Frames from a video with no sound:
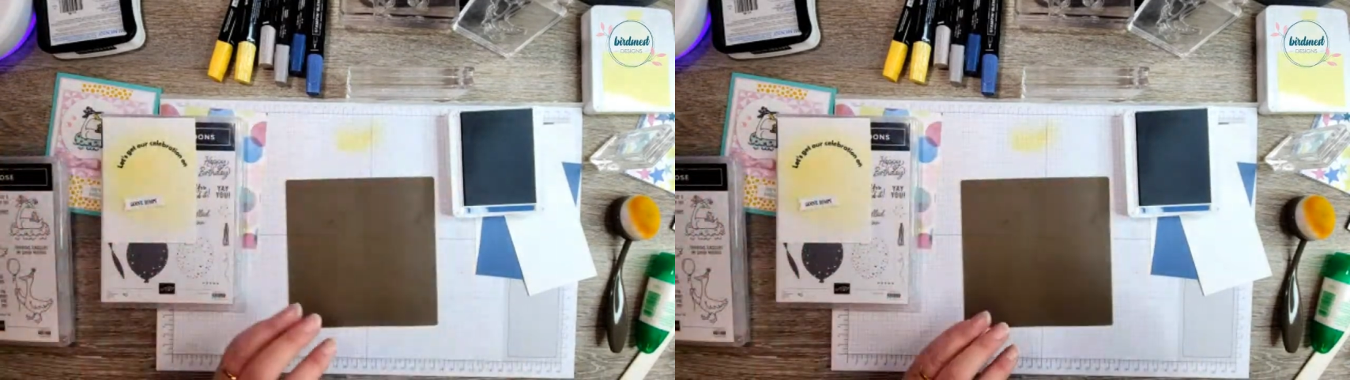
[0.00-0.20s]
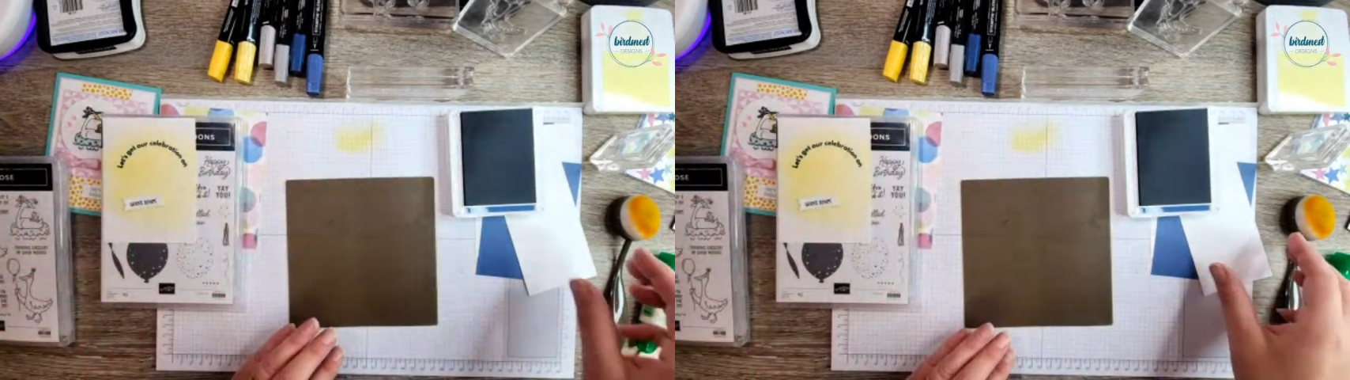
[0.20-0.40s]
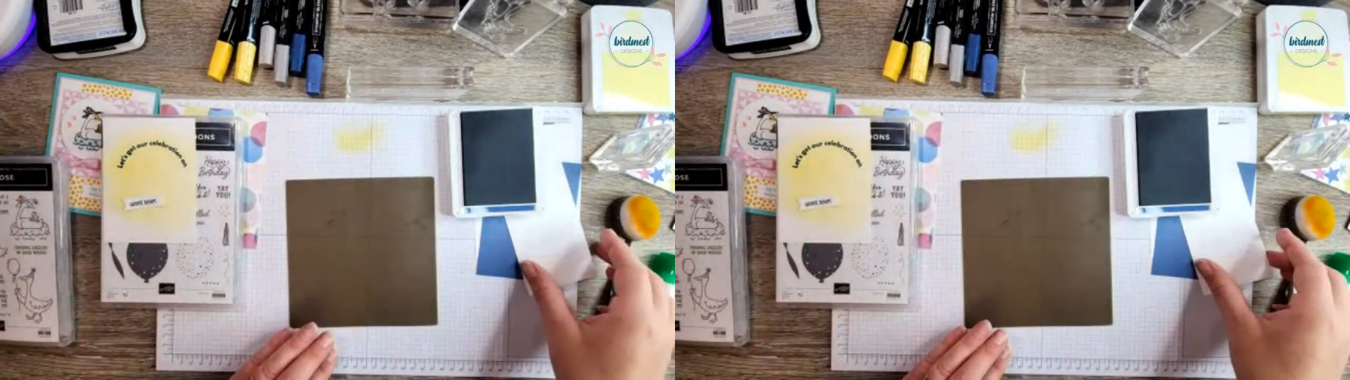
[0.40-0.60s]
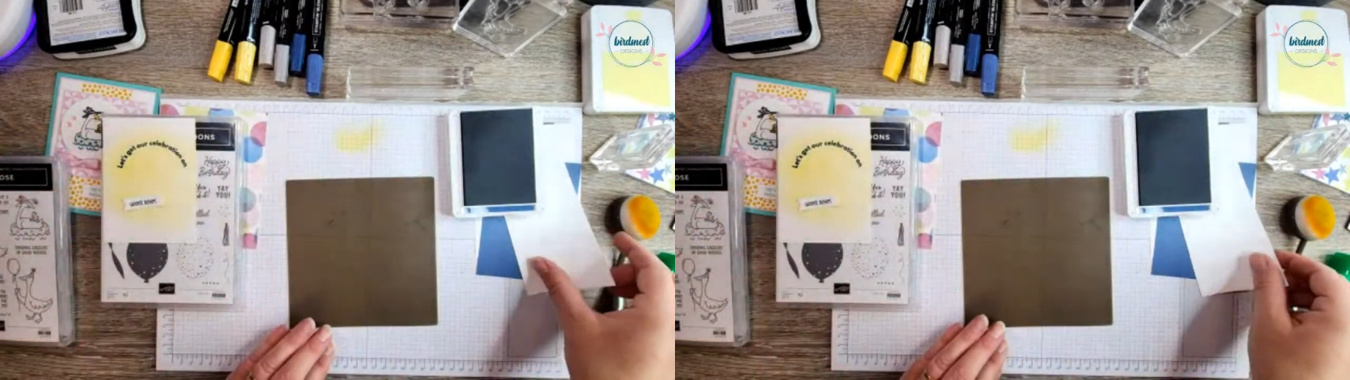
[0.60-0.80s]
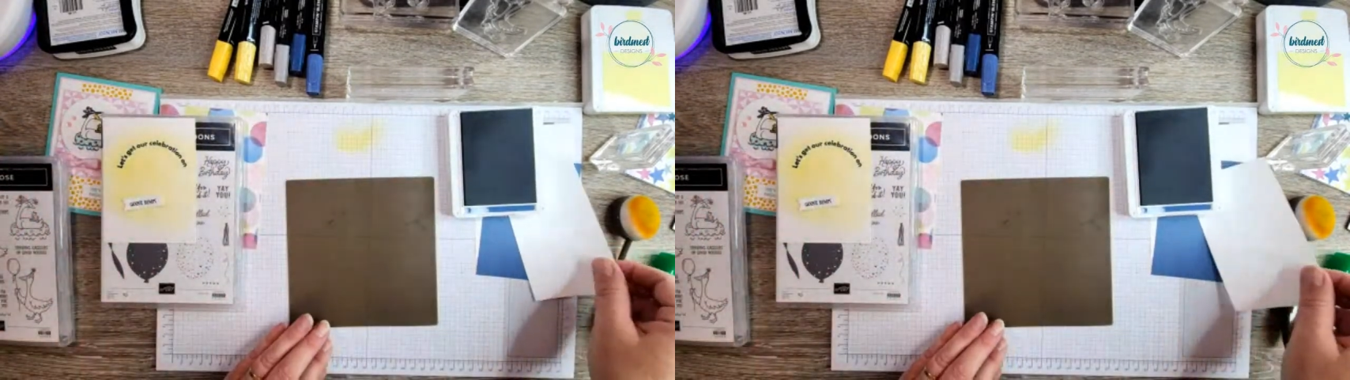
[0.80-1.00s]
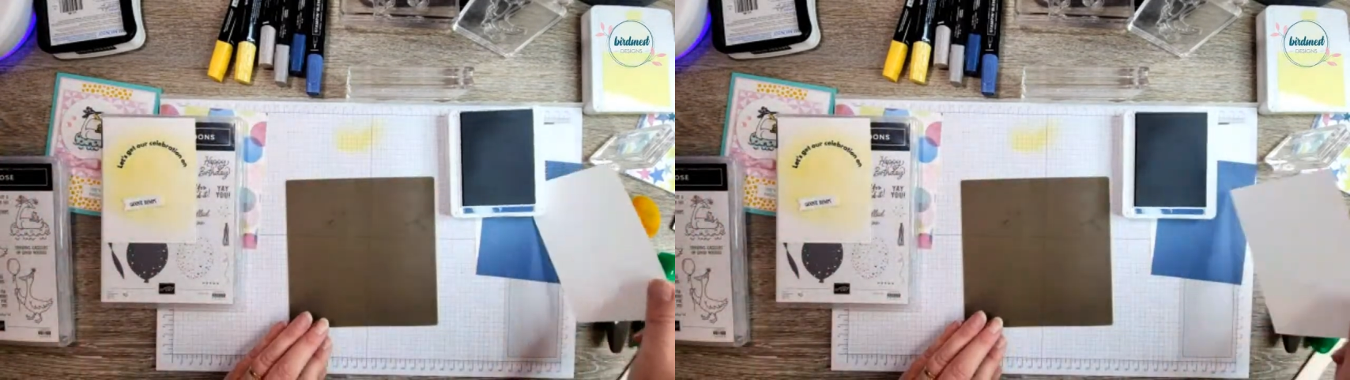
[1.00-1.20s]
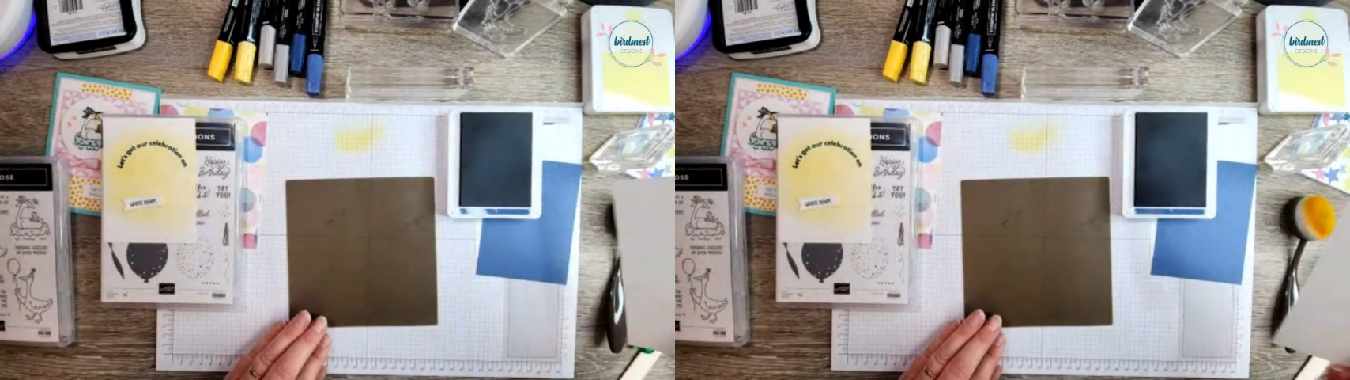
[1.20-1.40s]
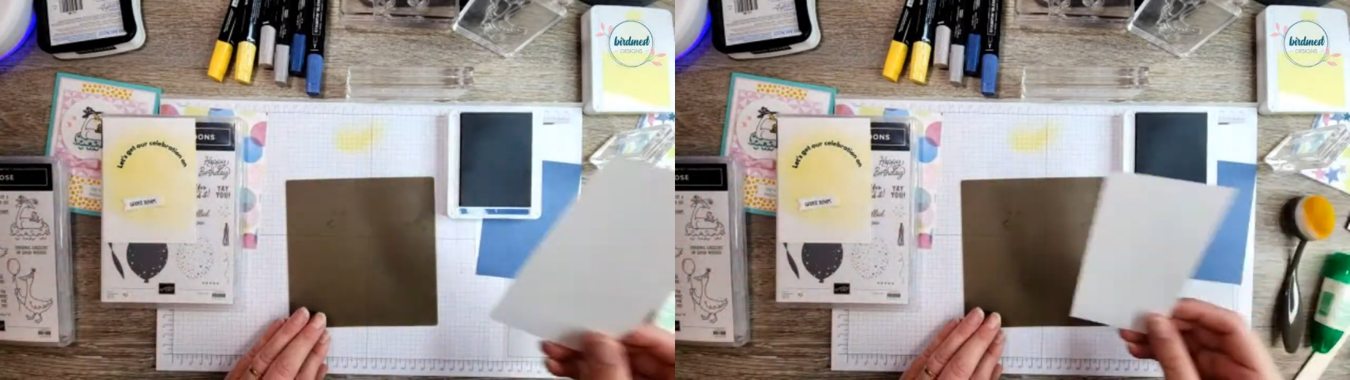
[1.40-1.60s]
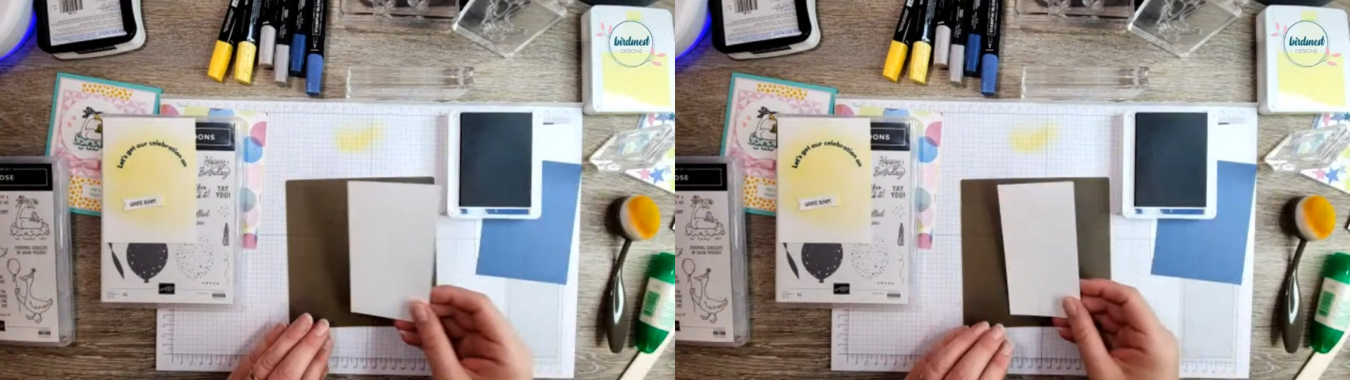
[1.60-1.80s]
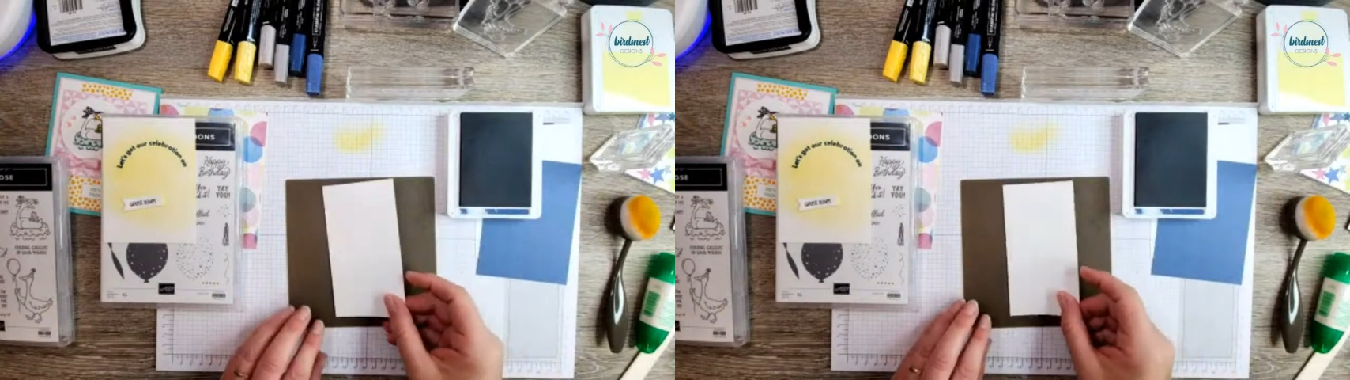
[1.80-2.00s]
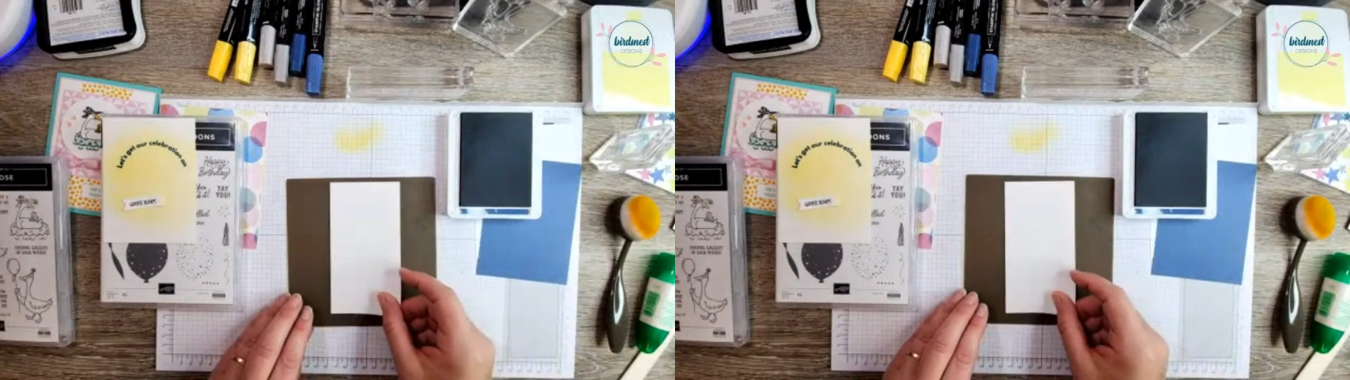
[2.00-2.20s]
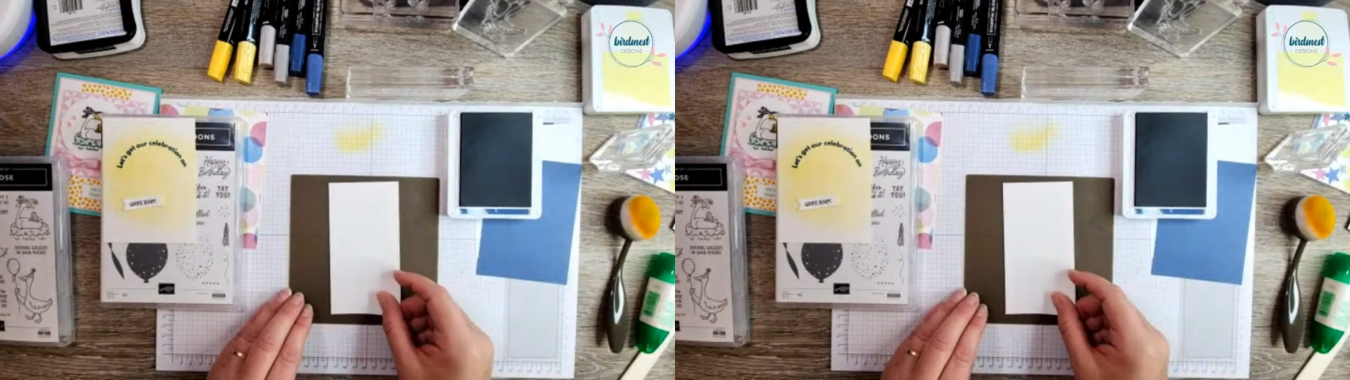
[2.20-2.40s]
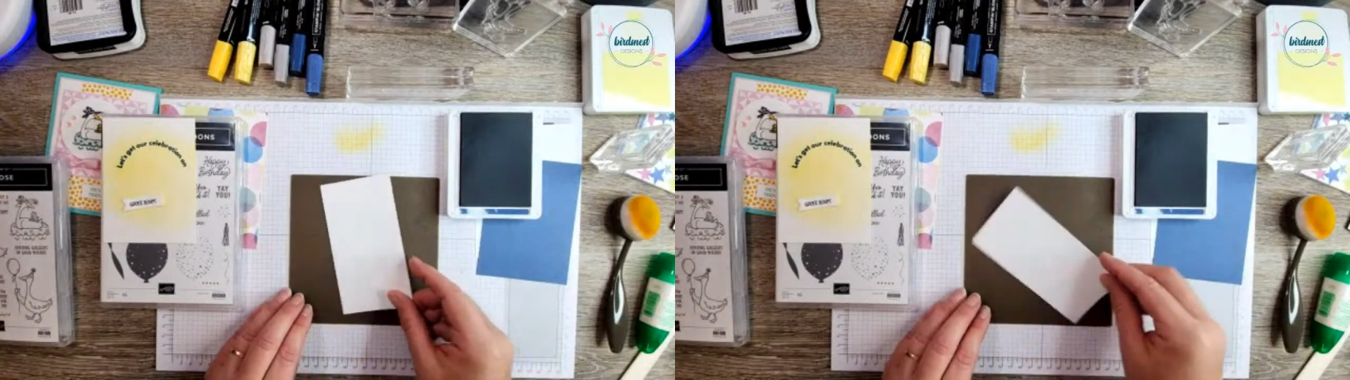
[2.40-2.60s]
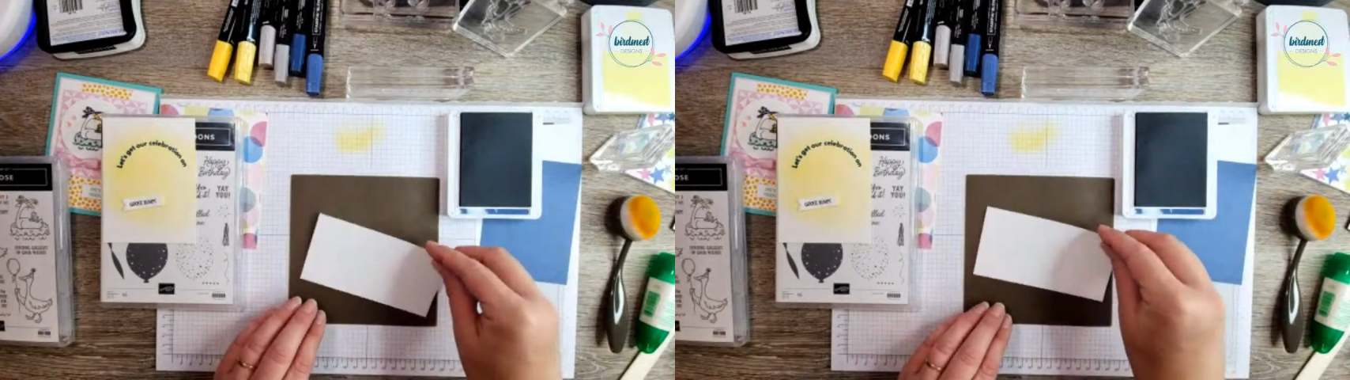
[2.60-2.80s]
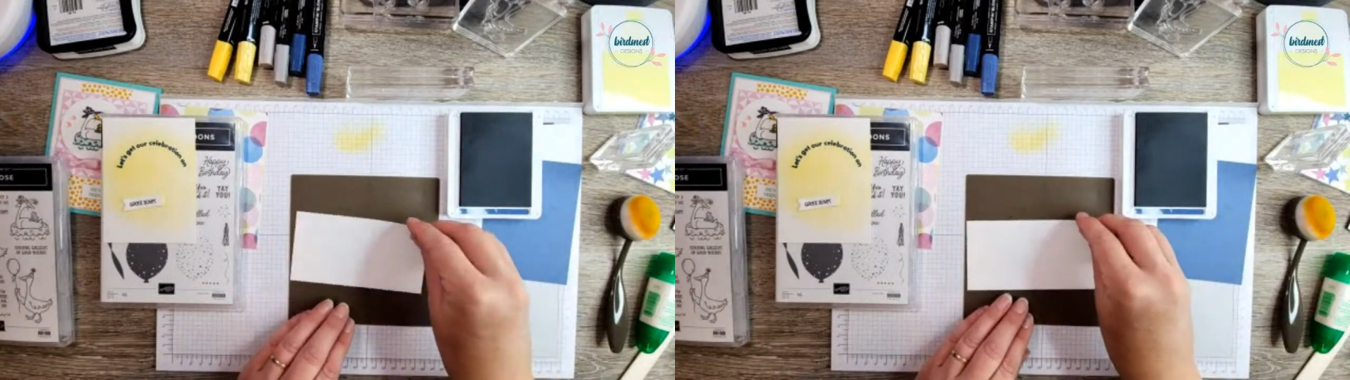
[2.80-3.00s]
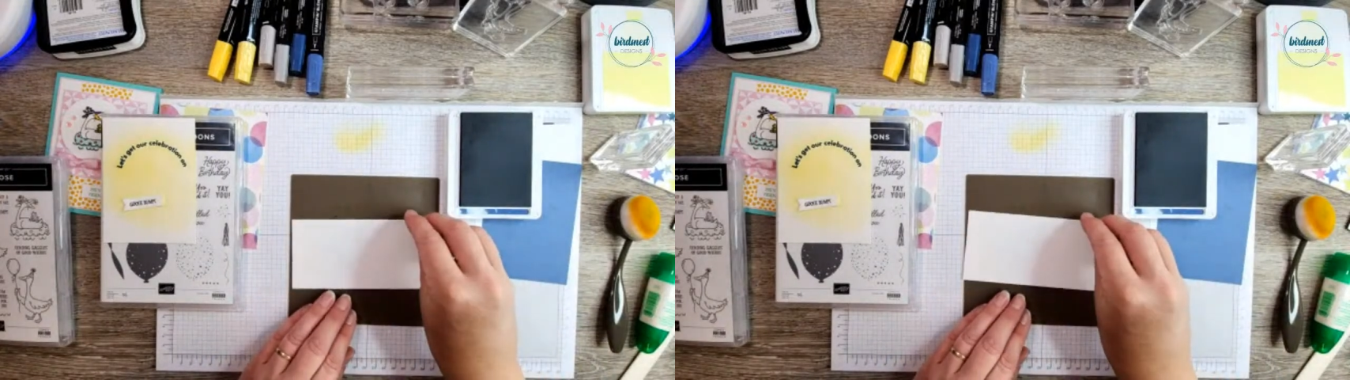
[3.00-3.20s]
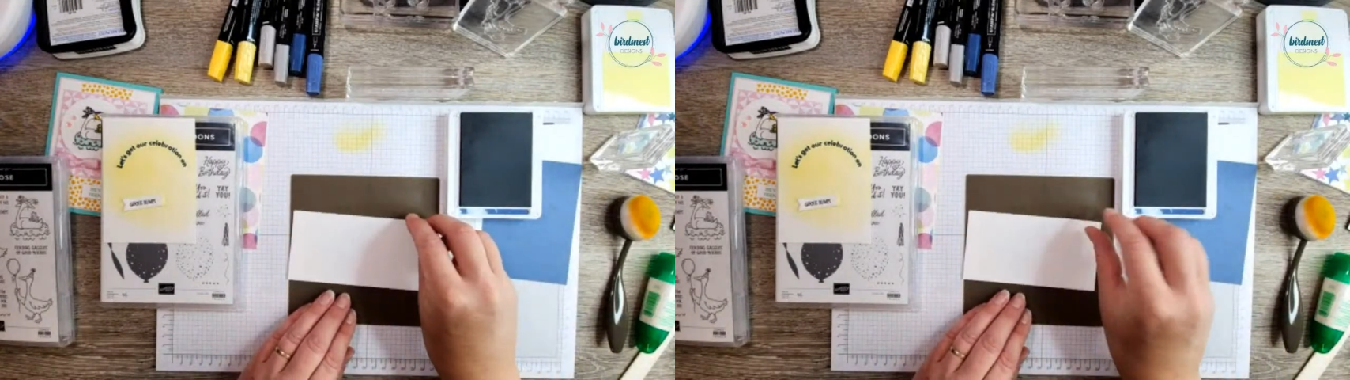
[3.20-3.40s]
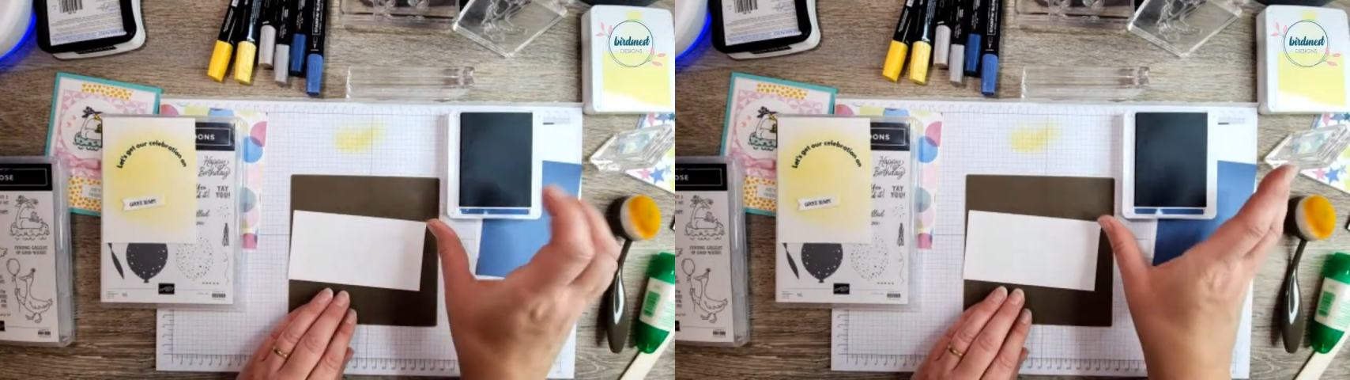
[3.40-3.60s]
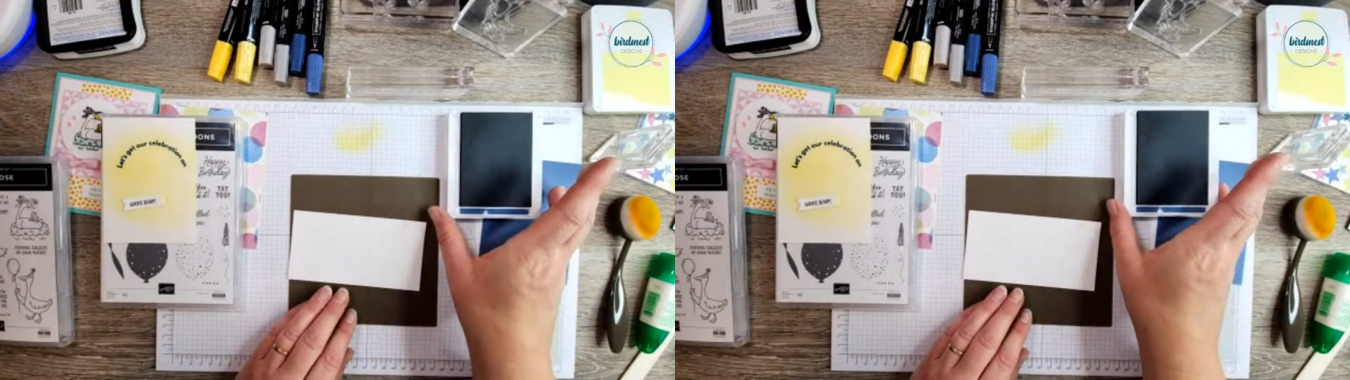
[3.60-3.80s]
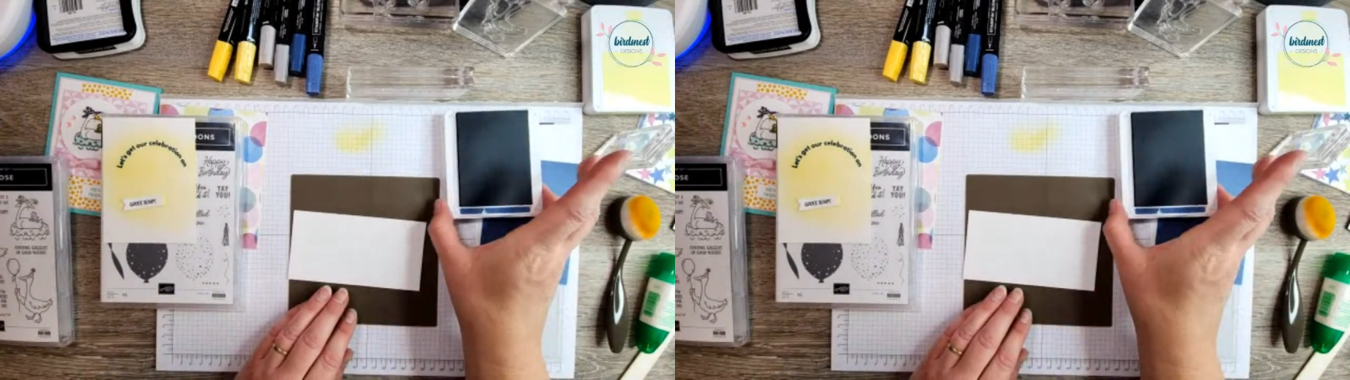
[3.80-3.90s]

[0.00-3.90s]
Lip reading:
Nobody's mouth can be seen.